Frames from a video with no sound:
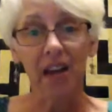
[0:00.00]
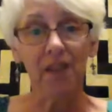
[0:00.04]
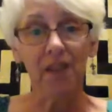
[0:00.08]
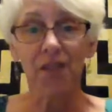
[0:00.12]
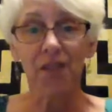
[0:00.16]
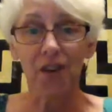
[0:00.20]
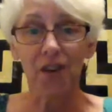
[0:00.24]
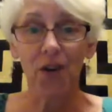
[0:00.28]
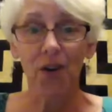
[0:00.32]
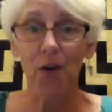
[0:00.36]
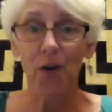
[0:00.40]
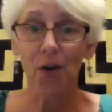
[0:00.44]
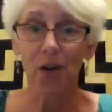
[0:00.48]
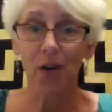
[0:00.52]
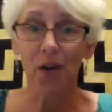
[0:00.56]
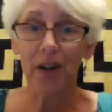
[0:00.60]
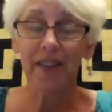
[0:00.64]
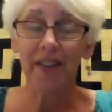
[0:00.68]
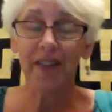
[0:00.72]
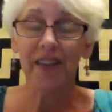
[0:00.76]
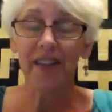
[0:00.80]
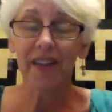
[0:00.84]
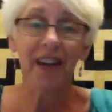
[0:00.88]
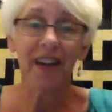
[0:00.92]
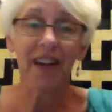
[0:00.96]
If the
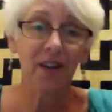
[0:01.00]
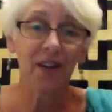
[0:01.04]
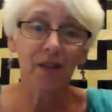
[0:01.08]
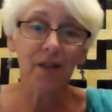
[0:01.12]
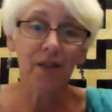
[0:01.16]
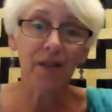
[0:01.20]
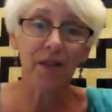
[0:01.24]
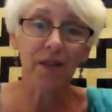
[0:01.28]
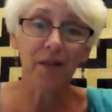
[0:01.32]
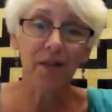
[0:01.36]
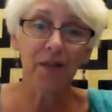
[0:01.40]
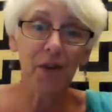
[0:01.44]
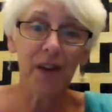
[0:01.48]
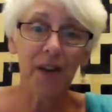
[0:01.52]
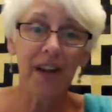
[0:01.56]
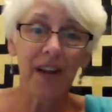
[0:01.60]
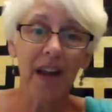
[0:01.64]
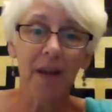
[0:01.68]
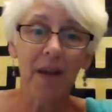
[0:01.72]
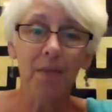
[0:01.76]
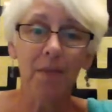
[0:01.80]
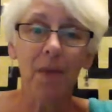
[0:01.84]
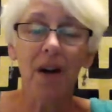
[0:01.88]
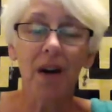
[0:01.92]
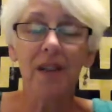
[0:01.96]
goal at the end of the
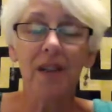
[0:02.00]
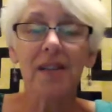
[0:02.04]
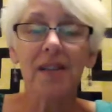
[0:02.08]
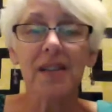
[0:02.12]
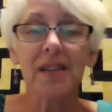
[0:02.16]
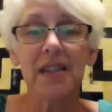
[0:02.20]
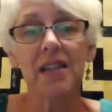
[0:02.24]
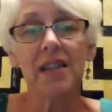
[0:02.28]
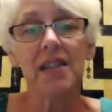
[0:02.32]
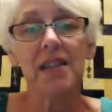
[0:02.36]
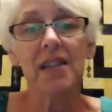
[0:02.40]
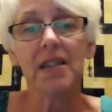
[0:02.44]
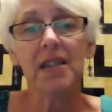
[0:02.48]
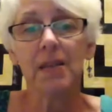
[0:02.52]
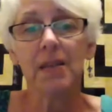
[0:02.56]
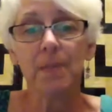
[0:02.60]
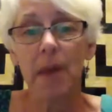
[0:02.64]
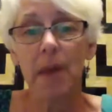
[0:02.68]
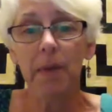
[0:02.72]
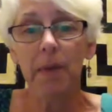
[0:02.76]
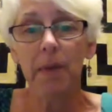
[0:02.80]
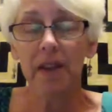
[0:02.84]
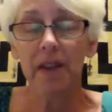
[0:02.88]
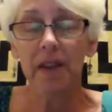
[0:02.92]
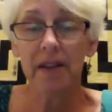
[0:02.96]
48 months is
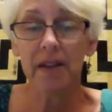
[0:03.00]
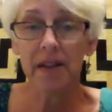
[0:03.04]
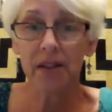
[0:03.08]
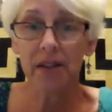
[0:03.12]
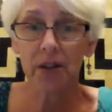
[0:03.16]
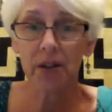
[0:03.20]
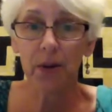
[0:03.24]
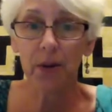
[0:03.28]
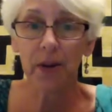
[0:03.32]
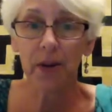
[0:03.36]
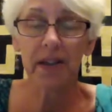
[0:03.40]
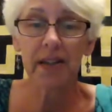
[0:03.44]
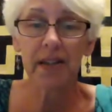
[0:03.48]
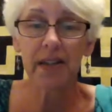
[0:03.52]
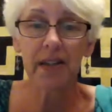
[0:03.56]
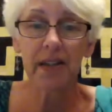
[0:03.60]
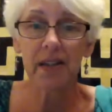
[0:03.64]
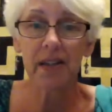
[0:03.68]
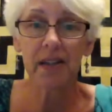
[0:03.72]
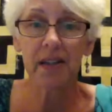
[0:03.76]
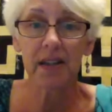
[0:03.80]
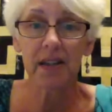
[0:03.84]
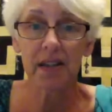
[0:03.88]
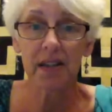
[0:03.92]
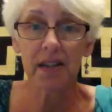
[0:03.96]
maybe the student
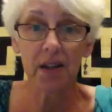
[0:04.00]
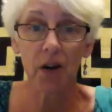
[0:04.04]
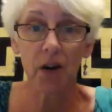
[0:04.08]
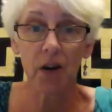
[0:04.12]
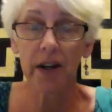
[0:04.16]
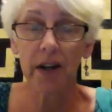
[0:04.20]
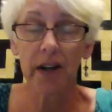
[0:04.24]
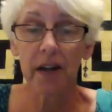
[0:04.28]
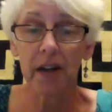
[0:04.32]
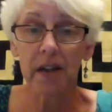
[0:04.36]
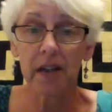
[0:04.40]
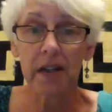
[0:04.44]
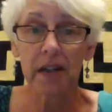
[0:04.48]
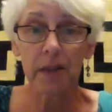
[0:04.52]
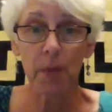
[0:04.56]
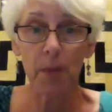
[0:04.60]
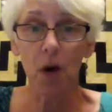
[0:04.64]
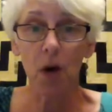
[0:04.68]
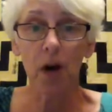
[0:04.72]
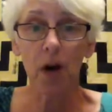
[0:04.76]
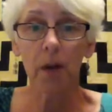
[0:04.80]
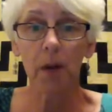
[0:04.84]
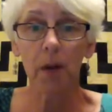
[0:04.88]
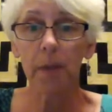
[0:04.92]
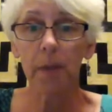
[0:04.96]
is starting a
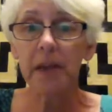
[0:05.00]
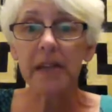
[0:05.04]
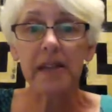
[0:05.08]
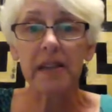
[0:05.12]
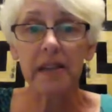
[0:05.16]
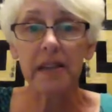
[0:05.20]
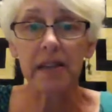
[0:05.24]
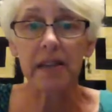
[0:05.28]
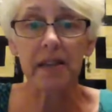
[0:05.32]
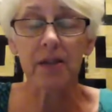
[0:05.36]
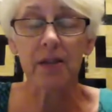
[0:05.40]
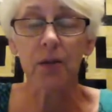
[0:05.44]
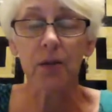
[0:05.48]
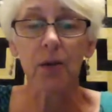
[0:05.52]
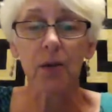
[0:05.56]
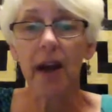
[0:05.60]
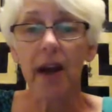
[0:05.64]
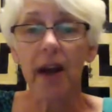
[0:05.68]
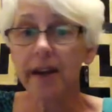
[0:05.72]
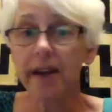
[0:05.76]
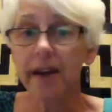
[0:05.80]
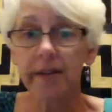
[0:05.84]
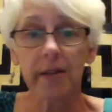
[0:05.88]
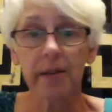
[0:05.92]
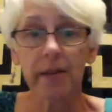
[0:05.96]
small business or
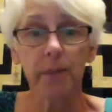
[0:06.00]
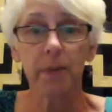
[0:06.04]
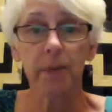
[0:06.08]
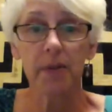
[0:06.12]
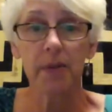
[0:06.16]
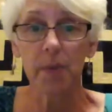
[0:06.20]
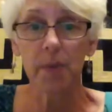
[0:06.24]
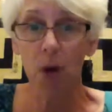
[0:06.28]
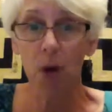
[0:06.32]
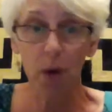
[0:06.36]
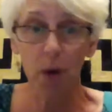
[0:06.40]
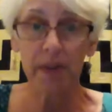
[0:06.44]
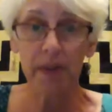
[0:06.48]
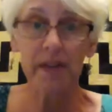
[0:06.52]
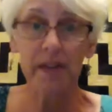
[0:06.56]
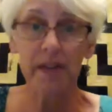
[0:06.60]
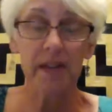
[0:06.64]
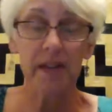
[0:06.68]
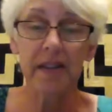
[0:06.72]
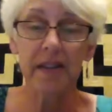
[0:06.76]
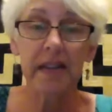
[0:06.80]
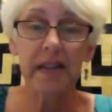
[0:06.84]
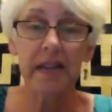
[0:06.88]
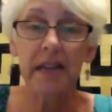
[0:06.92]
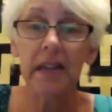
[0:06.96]
has a small
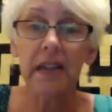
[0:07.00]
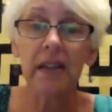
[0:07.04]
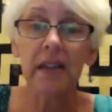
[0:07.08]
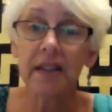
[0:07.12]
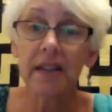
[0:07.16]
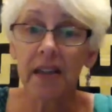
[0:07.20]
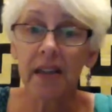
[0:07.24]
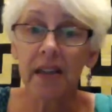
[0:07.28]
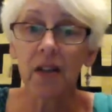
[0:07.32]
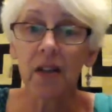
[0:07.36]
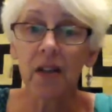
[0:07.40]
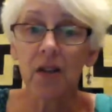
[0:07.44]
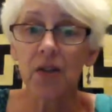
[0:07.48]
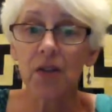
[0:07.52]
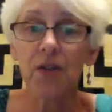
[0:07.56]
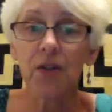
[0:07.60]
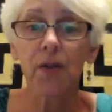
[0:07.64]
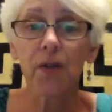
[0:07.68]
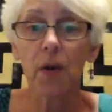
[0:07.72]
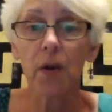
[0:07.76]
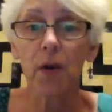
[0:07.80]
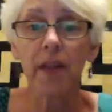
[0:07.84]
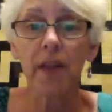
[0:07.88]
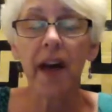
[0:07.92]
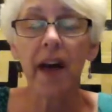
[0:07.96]
business and needs skills
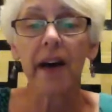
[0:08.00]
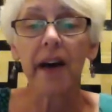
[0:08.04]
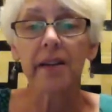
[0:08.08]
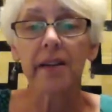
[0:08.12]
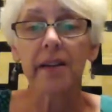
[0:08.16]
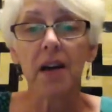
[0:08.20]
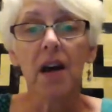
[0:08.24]
for that,